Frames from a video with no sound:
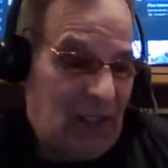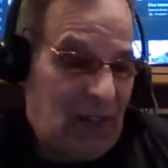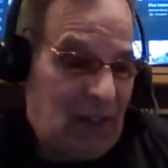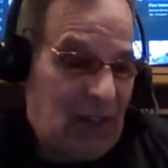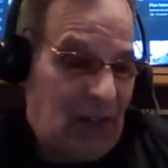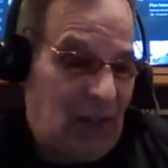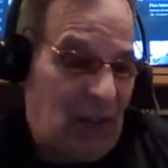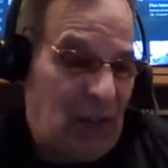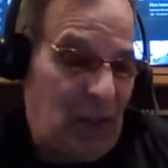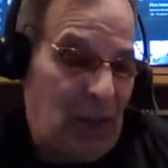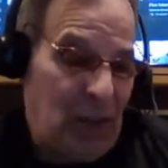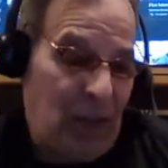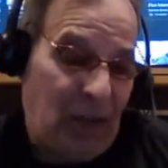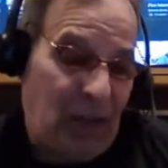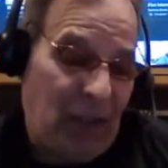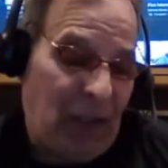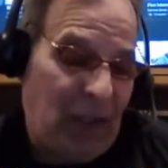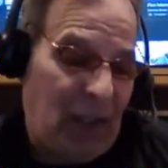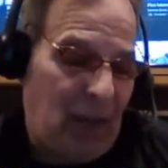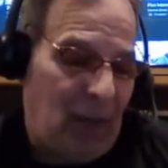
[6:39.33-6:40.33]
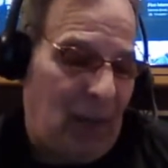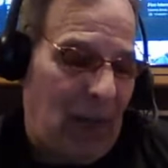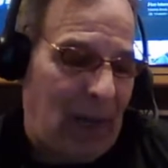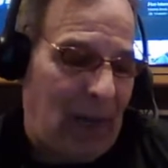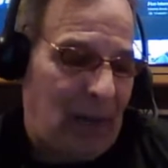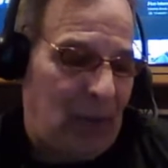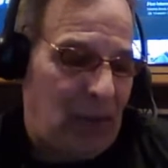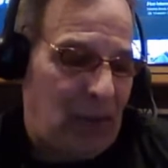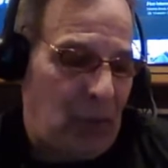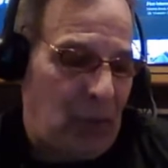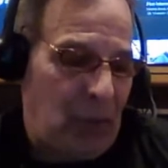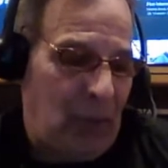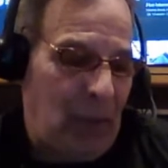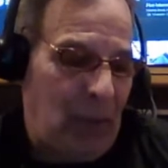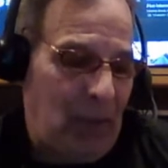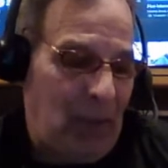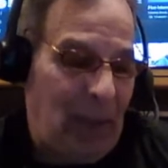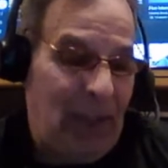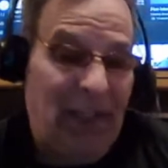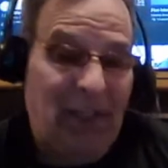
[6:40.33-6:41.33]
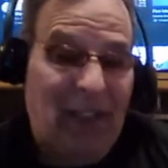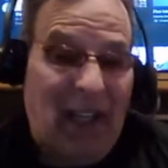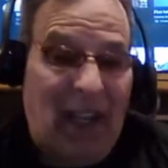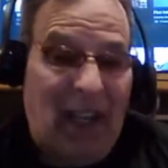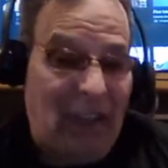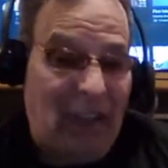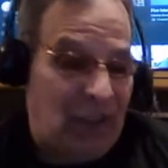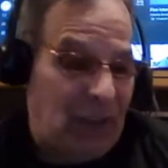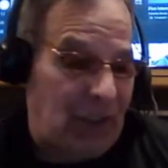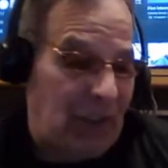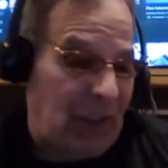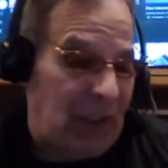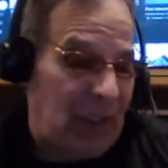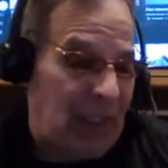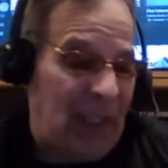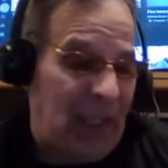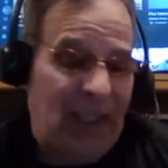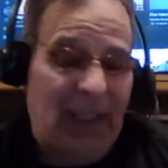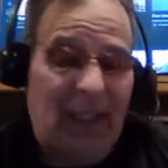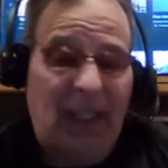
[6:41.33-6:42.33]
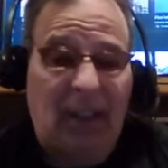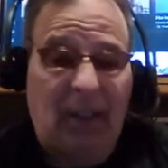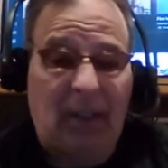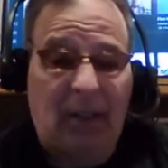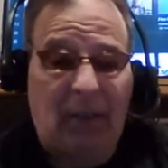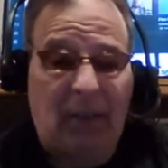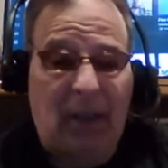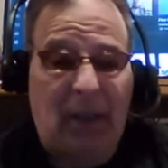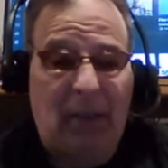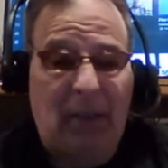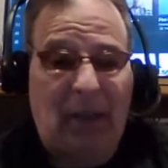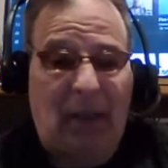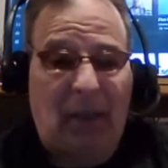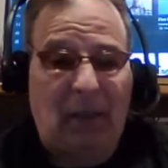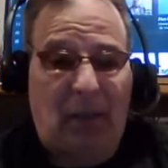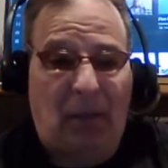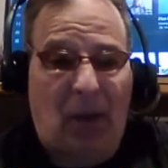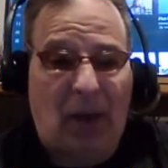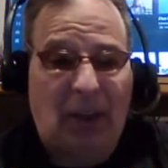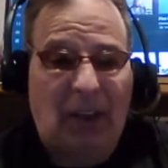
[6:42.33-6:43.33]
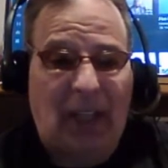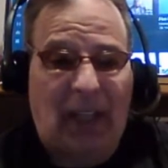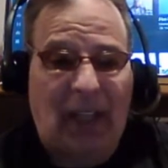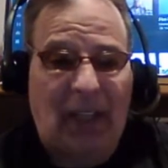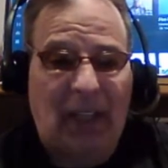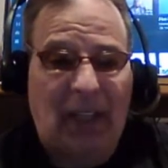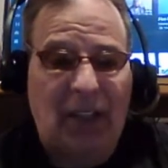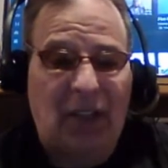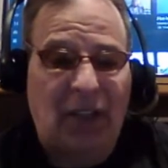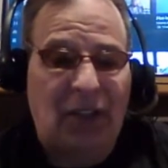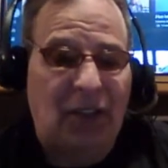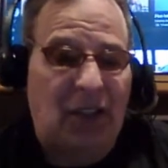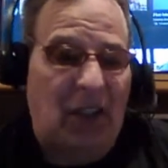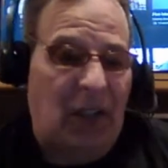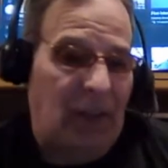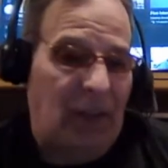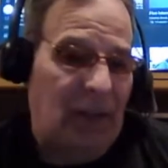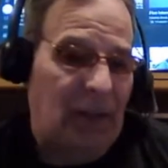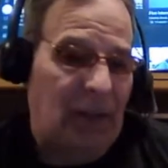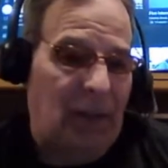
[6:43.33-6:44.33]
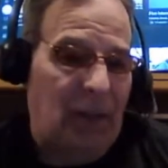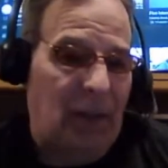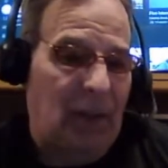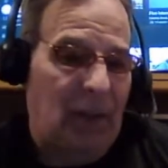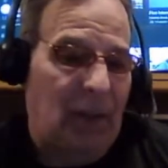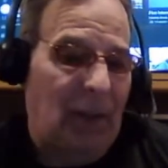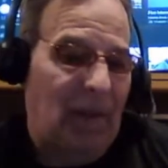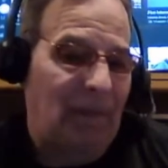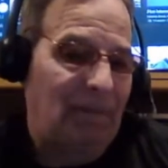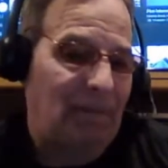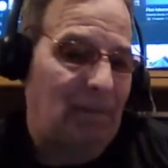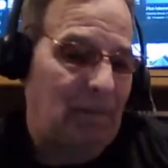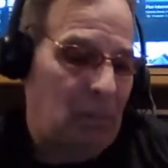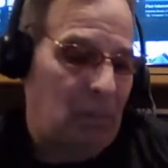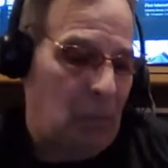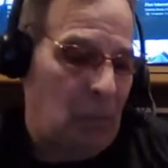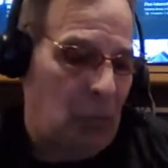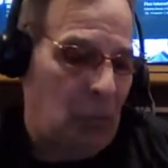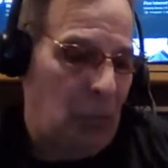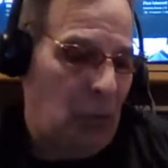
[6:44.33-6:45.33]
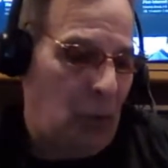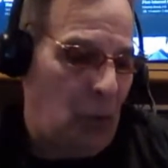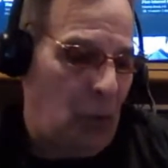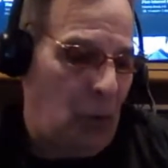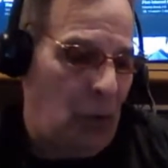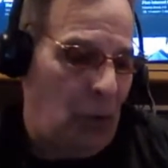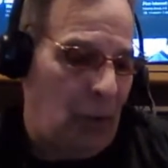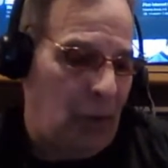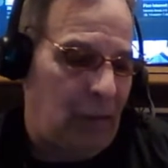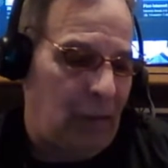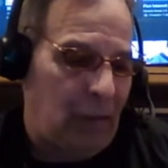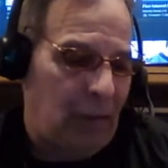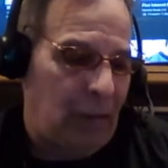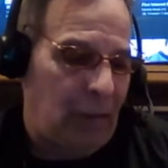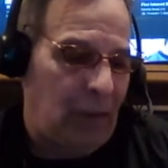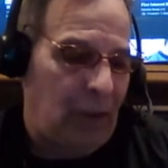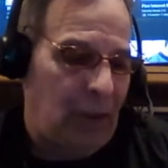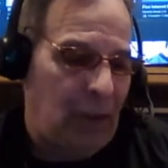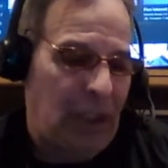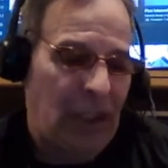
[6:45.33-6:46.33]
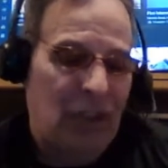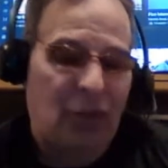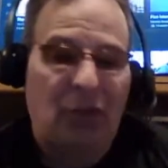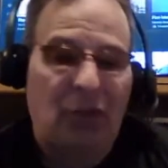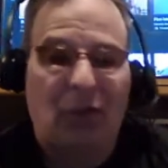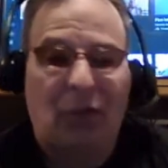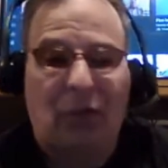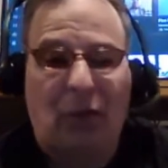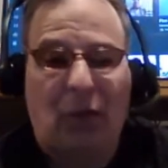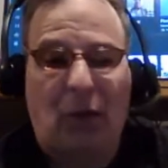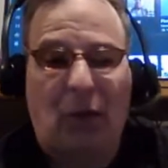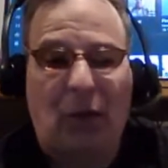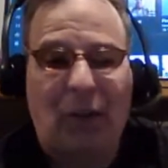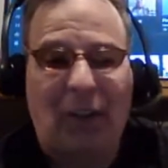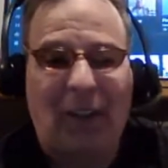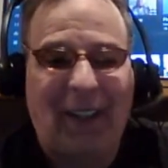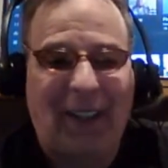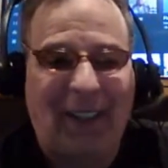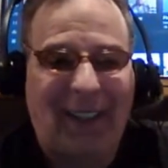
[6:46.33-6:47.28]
So you think about the $20 billion that they're getting, maybe that part of that is, a reward for the election fraud.